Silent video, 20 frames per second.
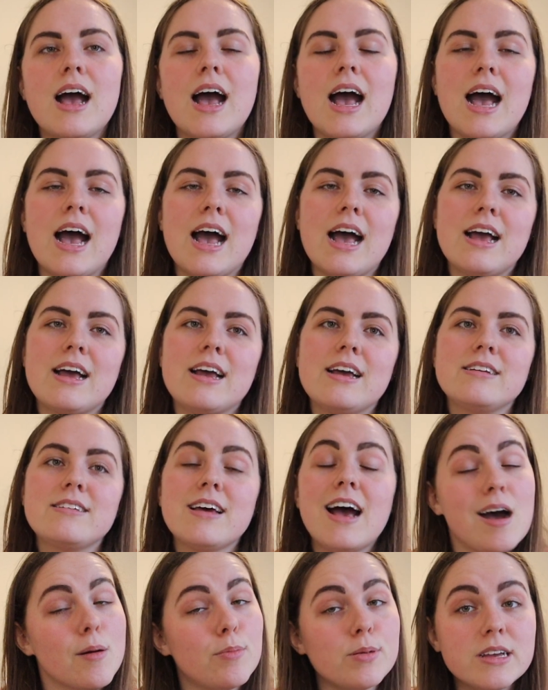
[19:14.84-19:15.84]
and
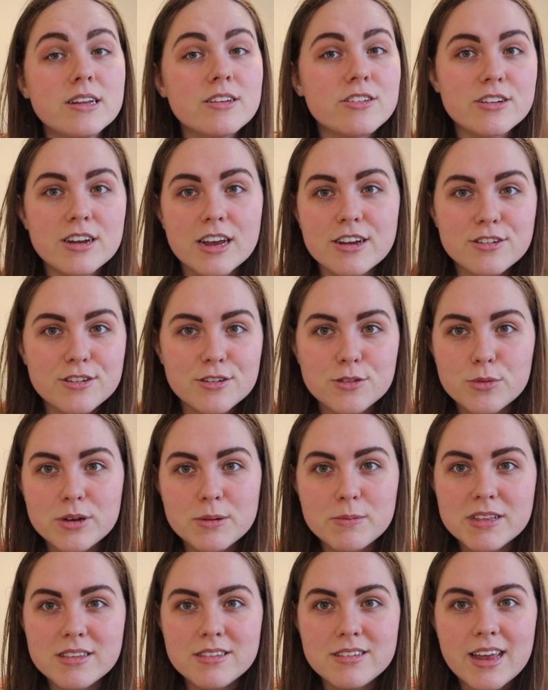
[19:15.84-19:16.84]
happy International
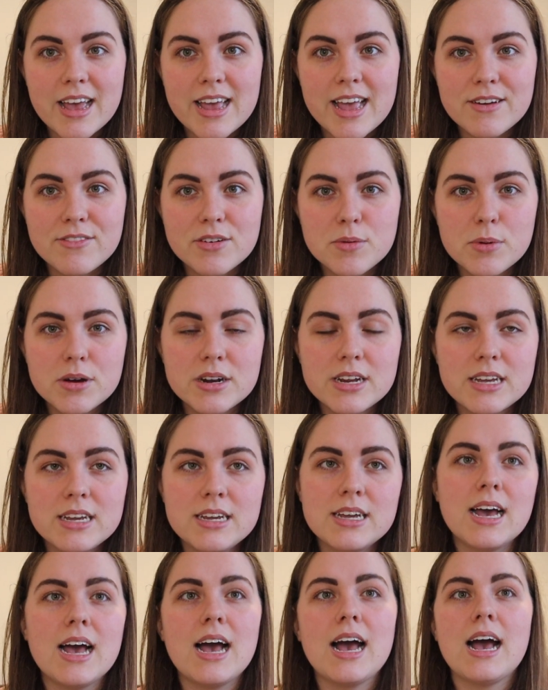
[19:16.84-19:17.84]
Women's Day,
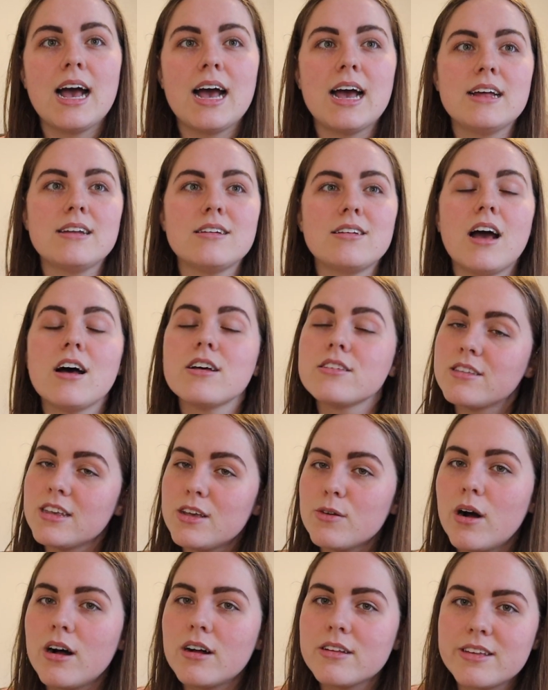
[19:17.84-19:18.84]
everybody, and I'll see
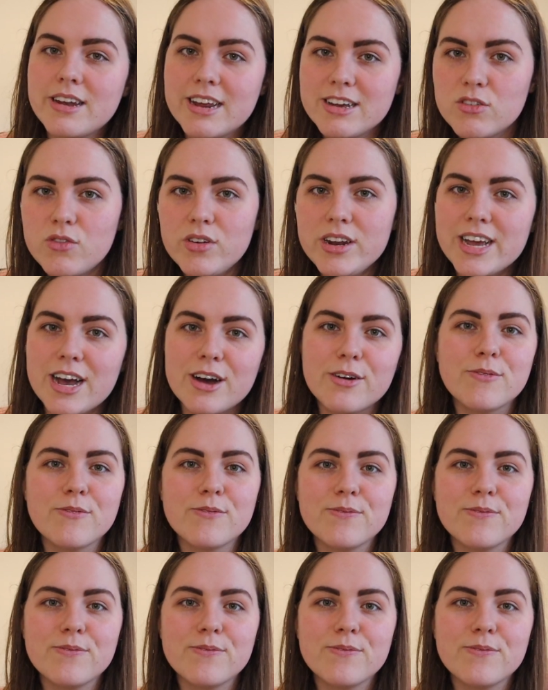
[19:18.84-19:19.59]
you all in the next video.